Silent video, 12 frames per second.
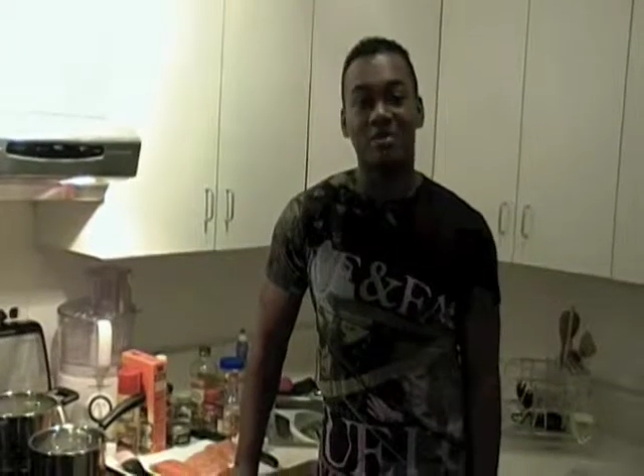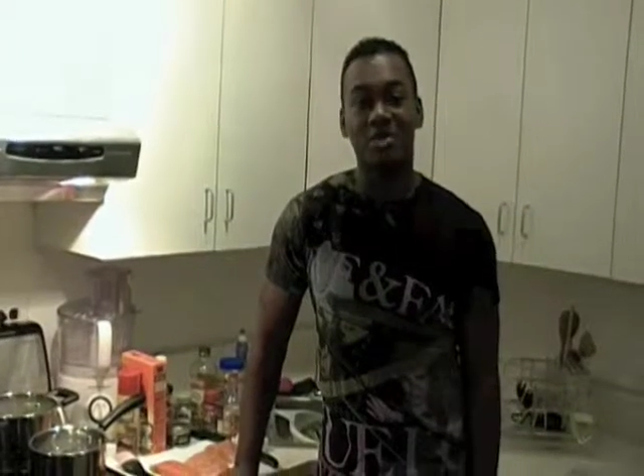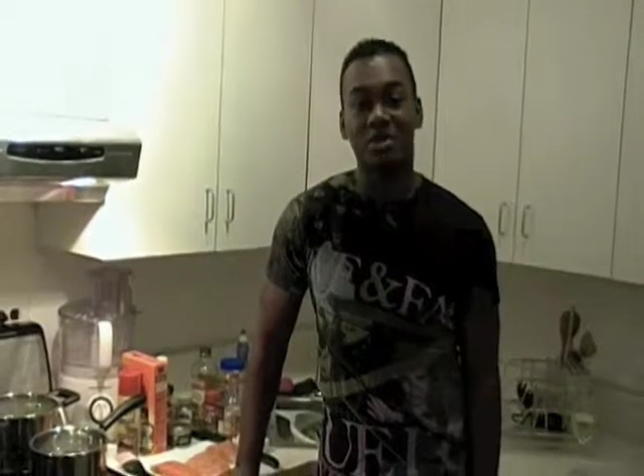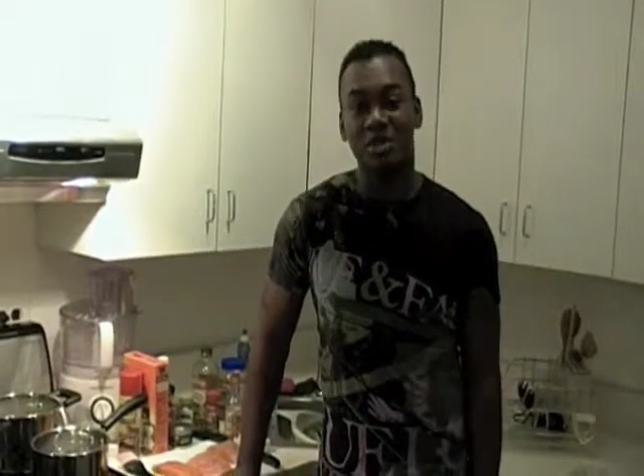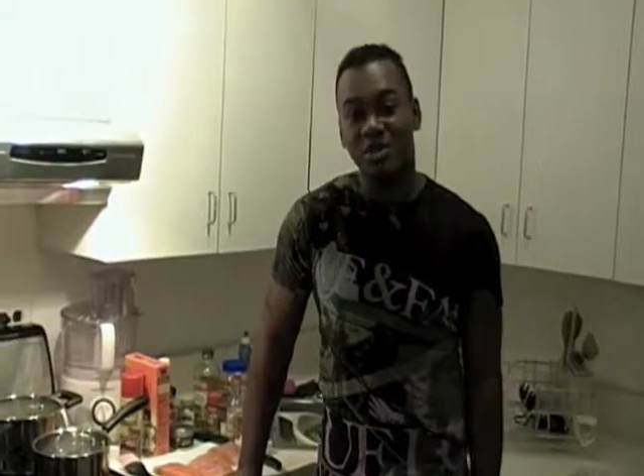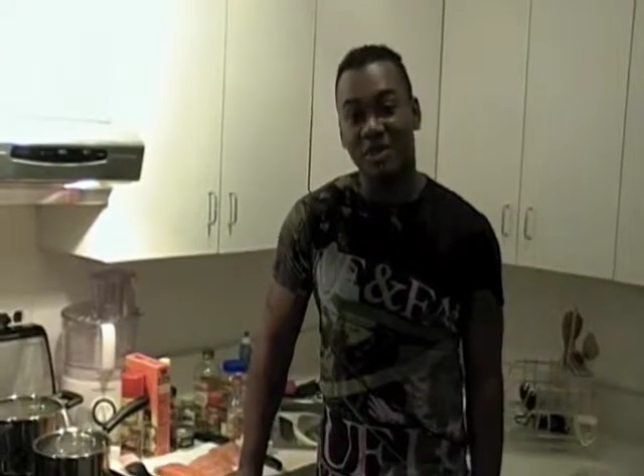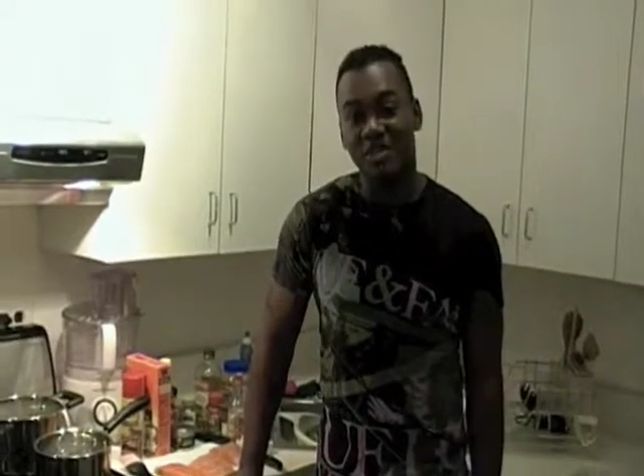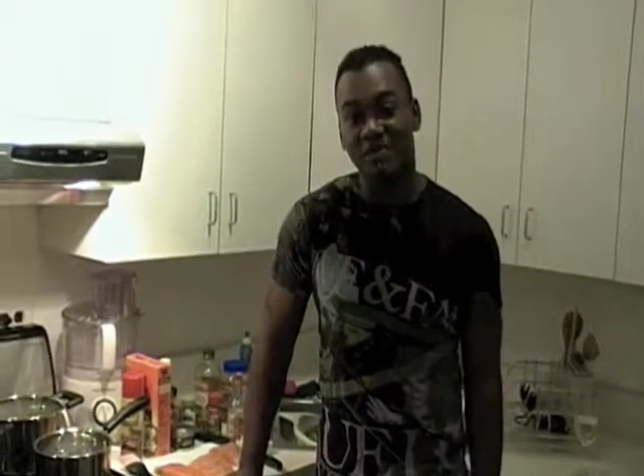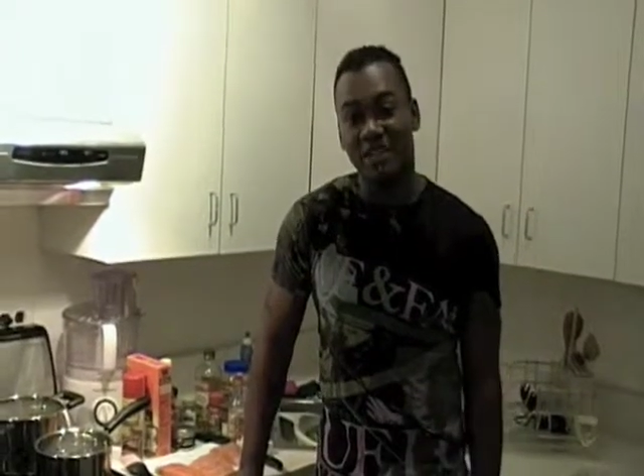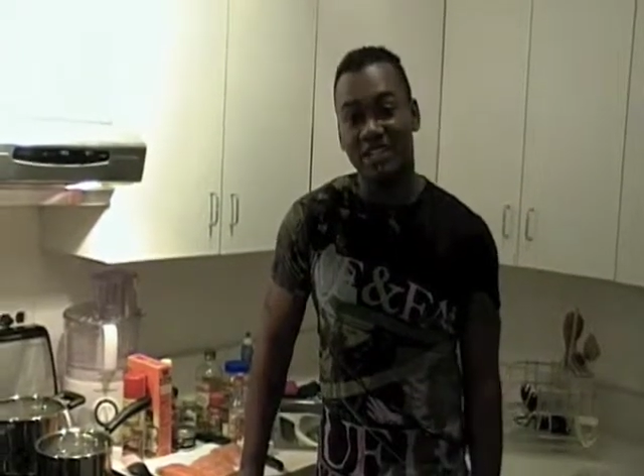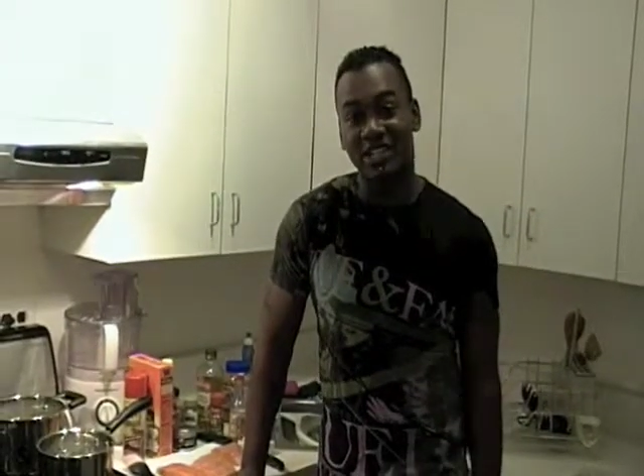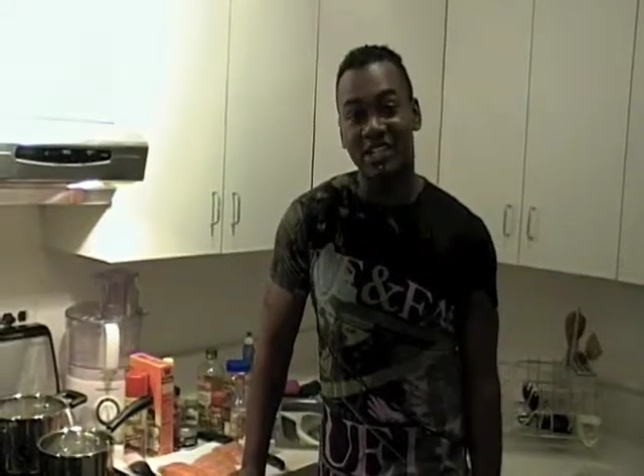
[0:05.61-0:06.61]
and I'm sure you're
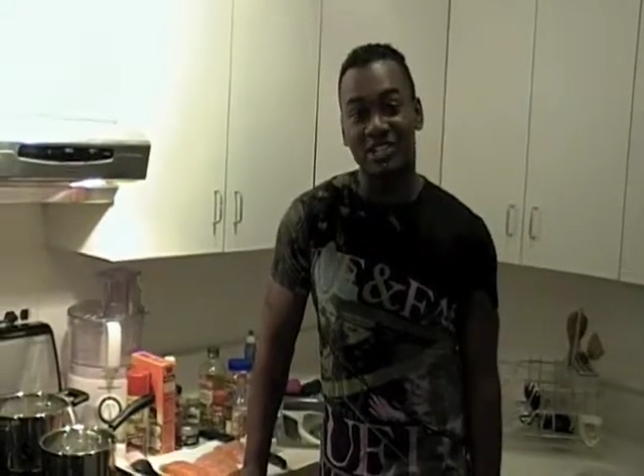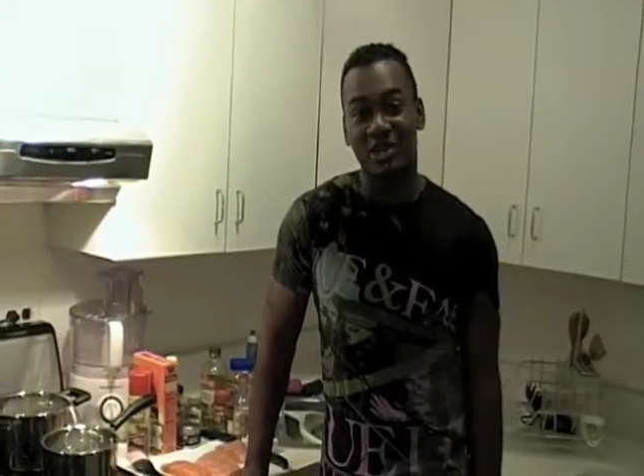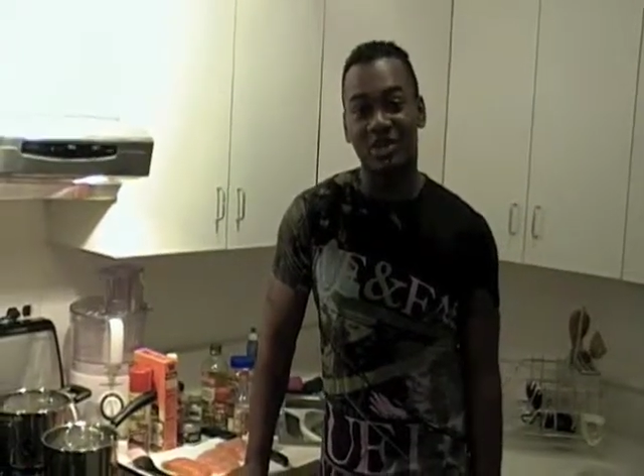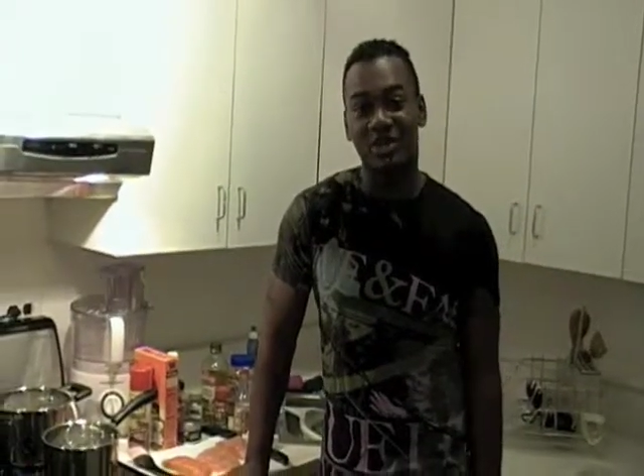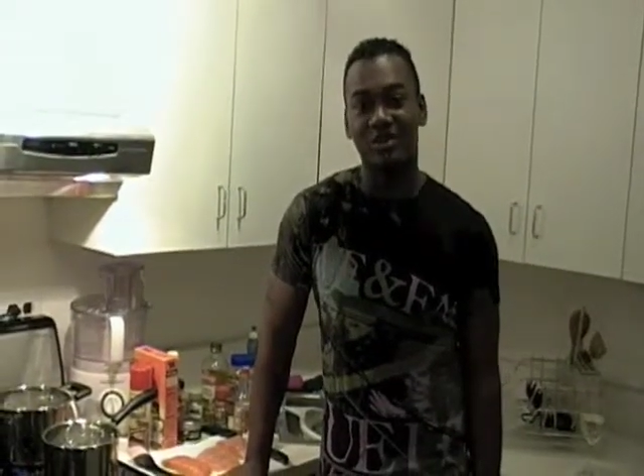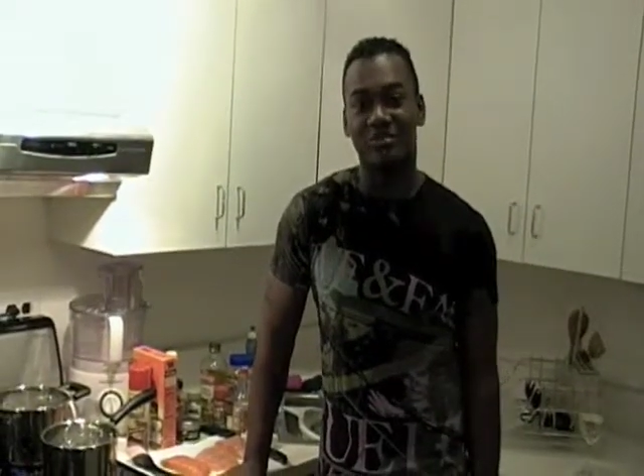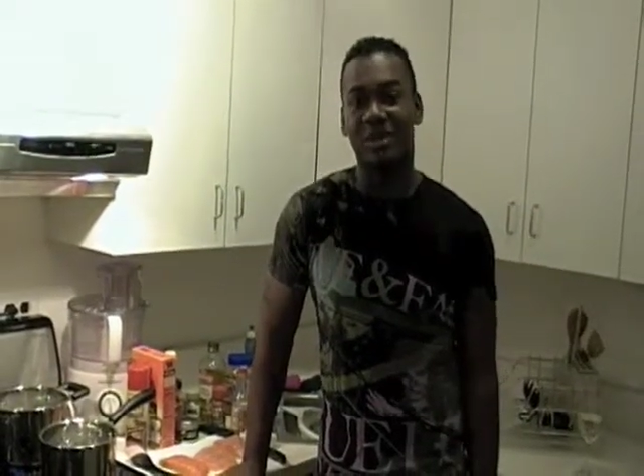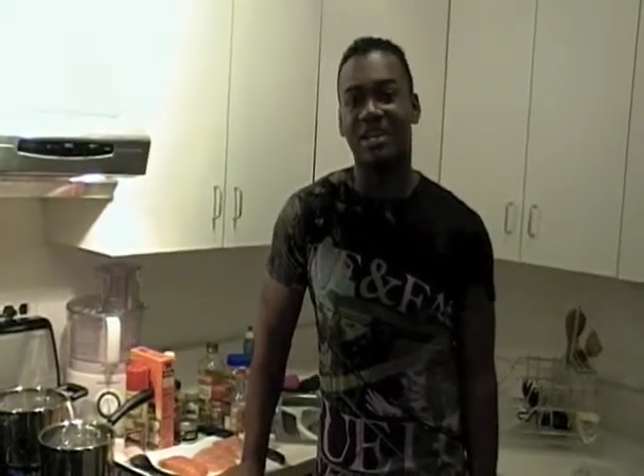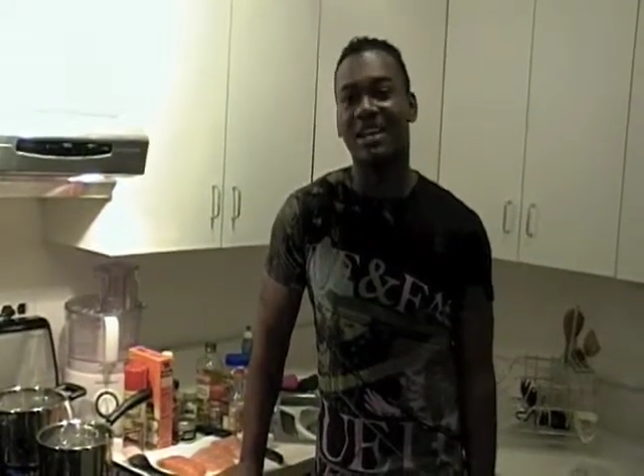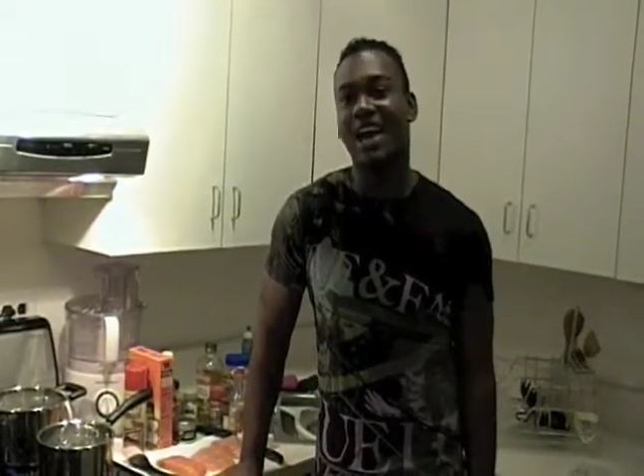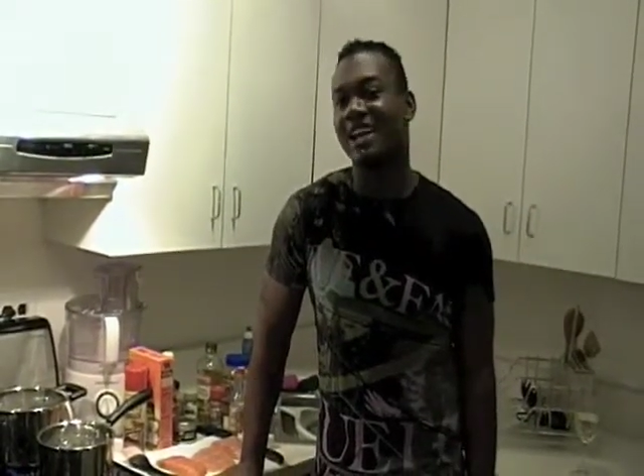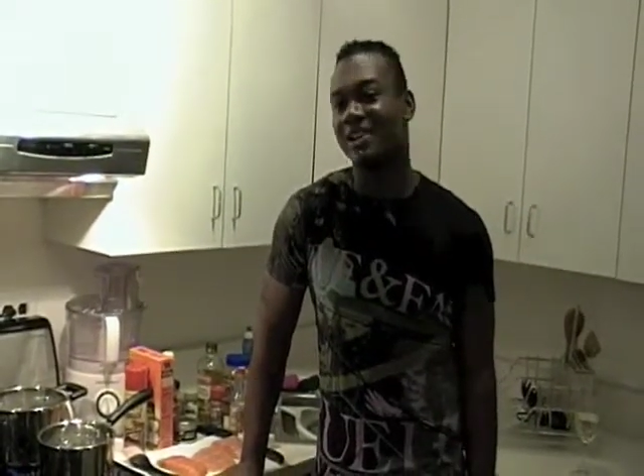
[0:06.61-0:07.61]
expecting a joke,
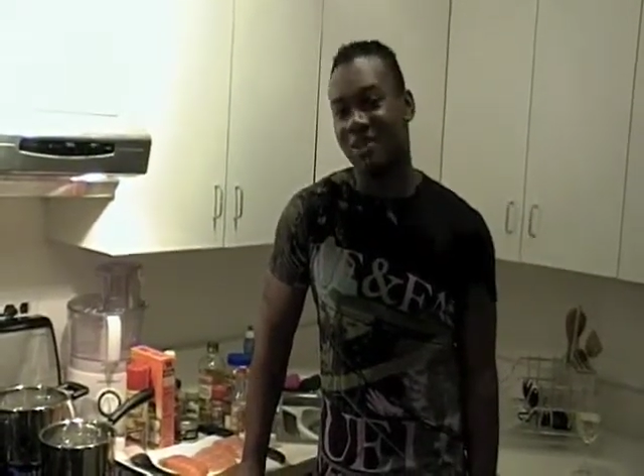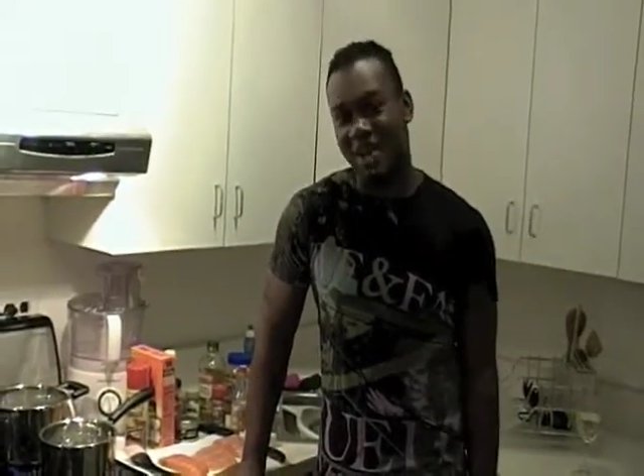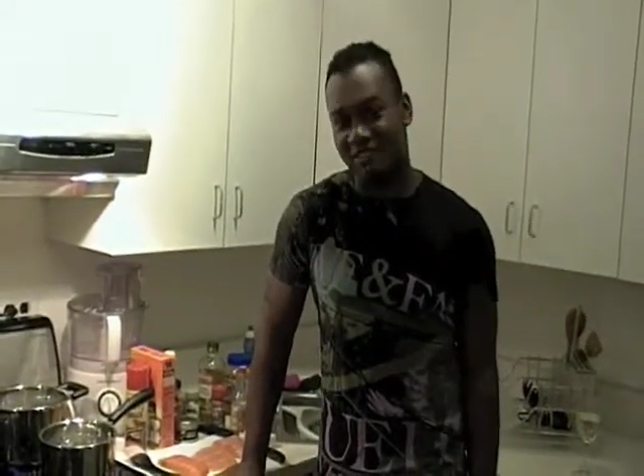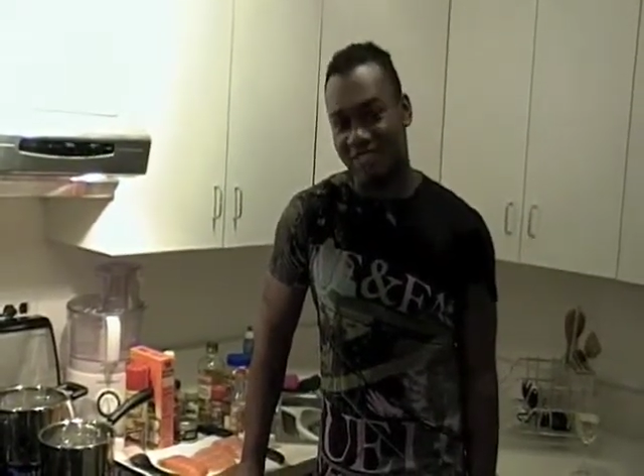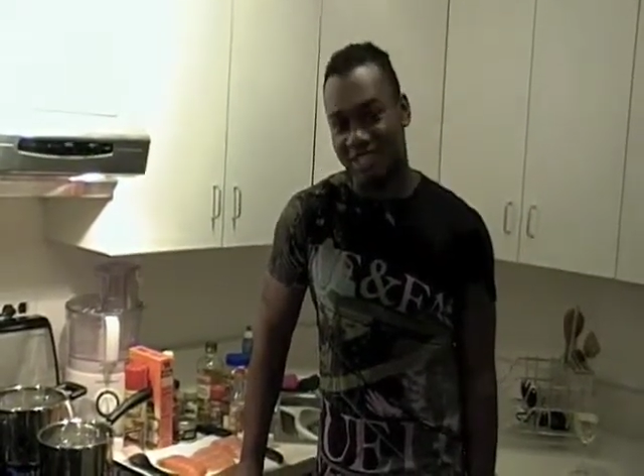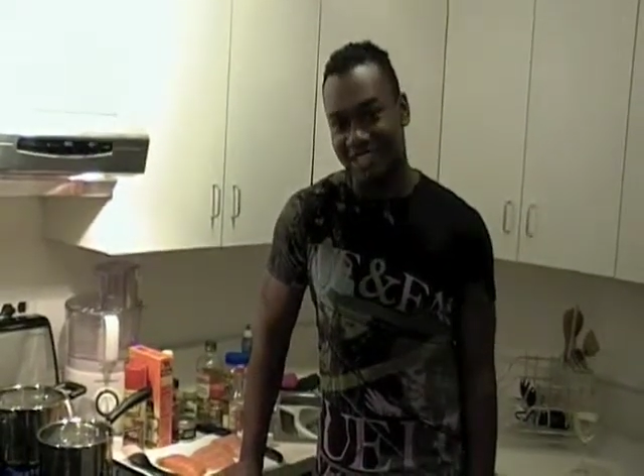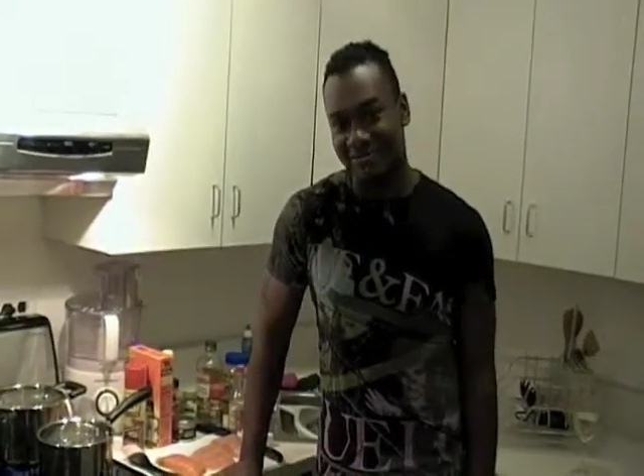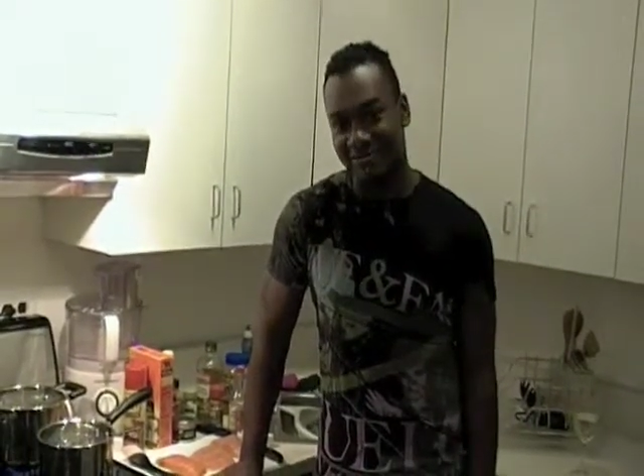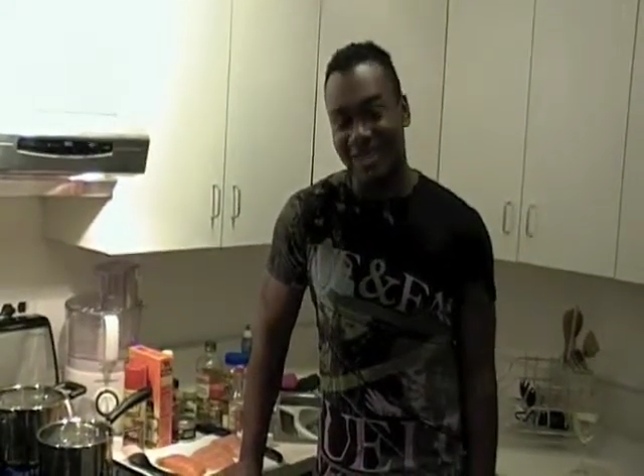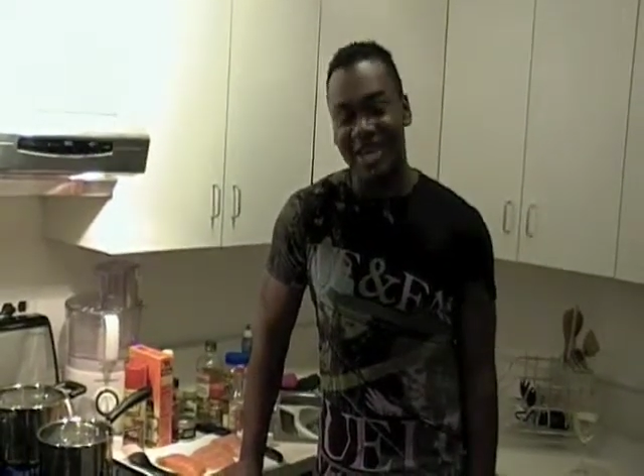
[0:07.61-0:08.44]
but I don't have any.